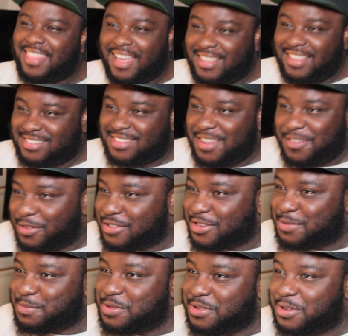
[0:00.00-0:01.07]
that Steve
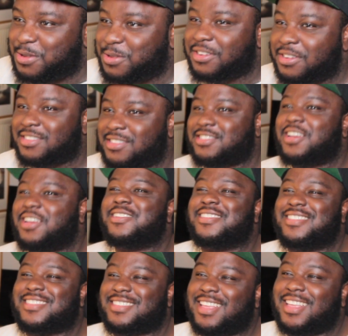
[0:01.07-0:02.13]
Rogers musical looks
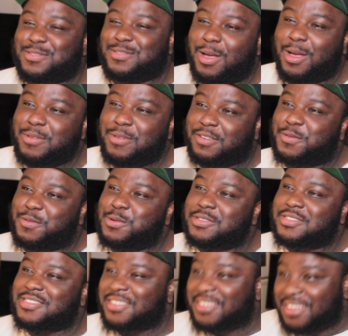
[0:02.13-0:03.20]
jokes. That's what I'm looking forward
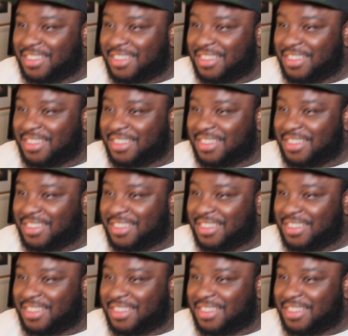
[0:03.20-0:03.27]
to.